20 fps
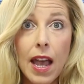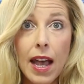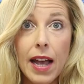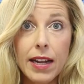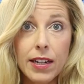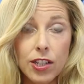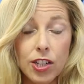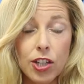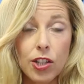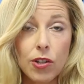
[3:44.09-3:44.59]

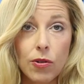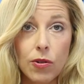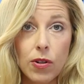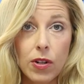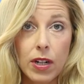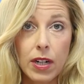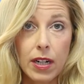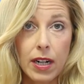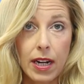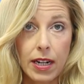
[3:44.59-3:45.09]
Esch, the
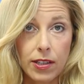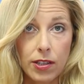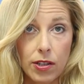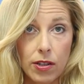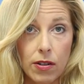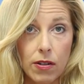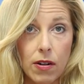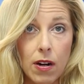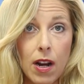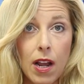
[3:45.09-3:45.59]

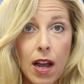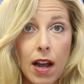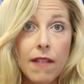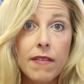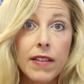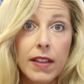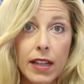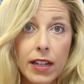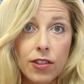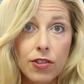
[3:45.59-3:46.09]
organizer
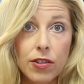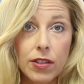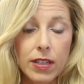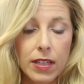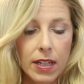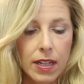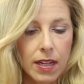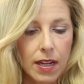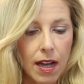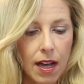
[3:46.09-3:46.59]
of the
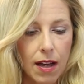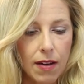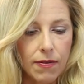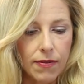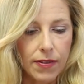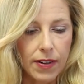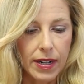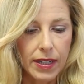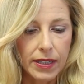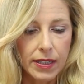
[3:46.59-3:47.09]
electricity
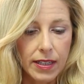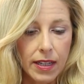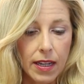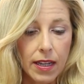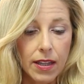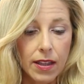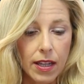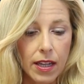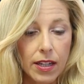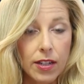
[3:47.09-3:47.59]
conference
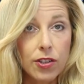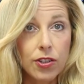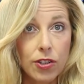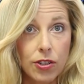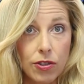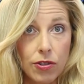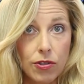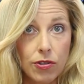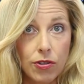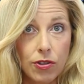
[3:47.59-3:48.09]

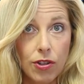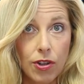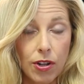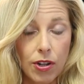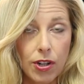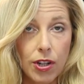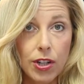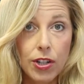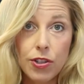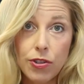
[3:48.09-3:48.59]
in
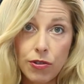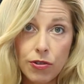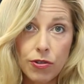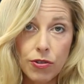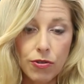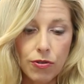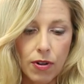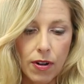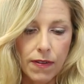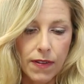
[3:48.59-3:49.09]

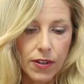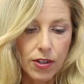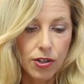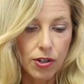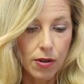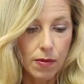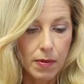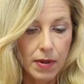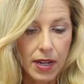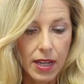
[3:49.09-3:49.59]
Dusseldorf in
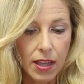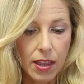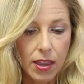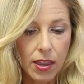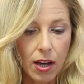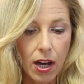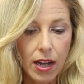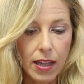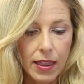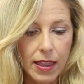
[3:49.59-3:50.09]
Germany,
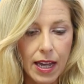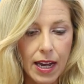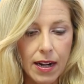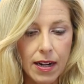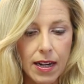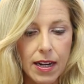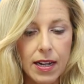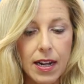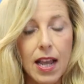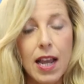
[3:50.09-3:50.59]
thought
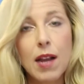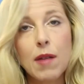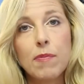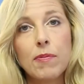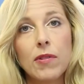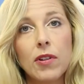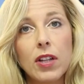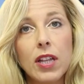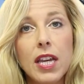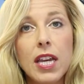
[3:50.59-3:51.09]
that in
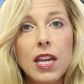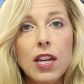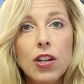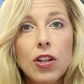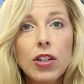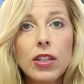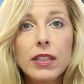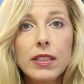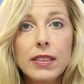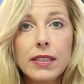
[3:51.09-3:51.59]
April he
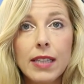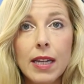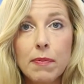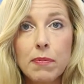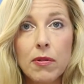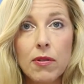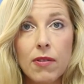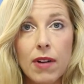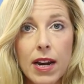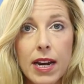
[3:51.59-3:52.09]
could
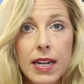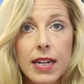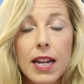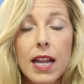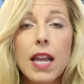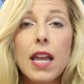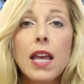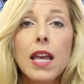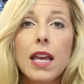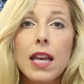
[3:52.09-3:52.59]

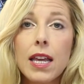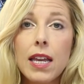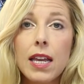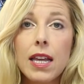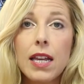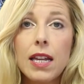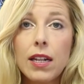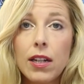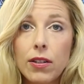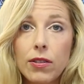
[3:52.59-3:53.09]
separate
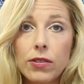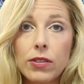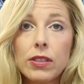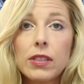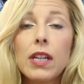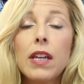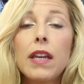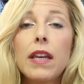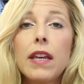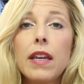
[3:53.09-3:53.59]

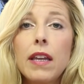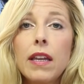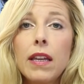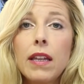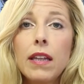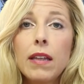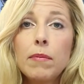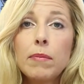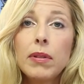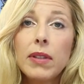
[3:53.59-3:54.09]
Eno's
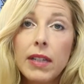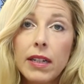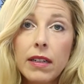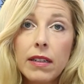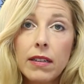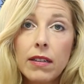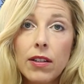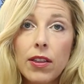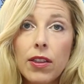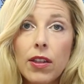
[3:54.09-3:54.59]

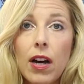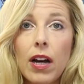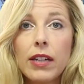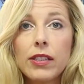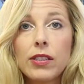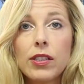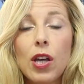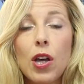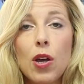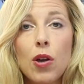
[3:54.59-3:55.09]
political
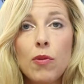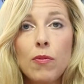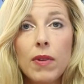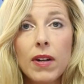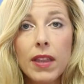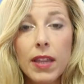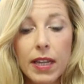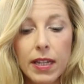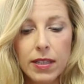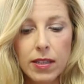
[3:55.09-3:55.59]
thoughts
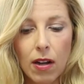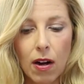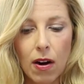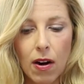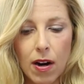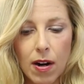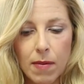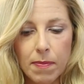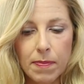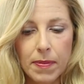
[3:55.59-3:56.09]
with his
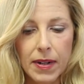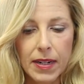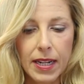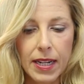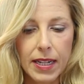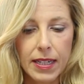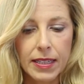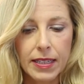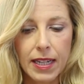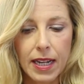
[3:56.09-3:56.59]
art, but
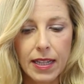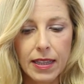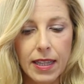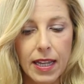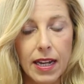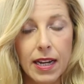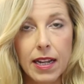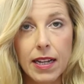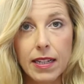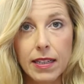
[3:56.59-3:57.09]
he said
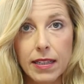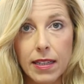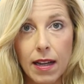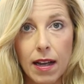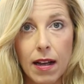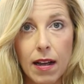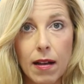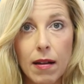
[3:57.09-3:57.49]
that his